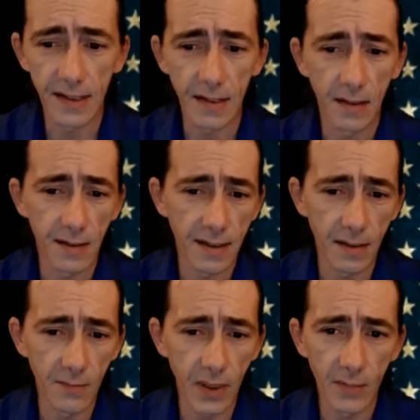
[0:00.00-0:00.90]

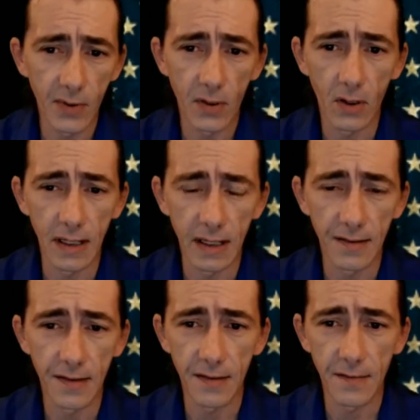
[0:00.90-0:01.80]
Some people are
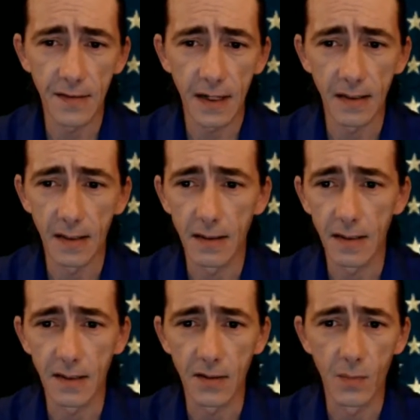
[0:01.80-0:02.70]
against the fact that
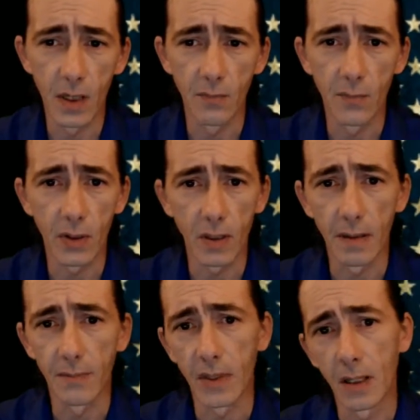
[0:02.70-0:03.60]
this has been put
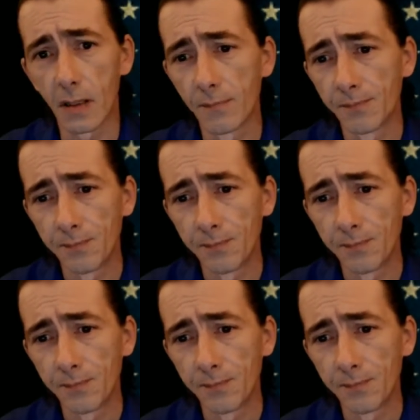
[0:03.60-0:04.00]
up there.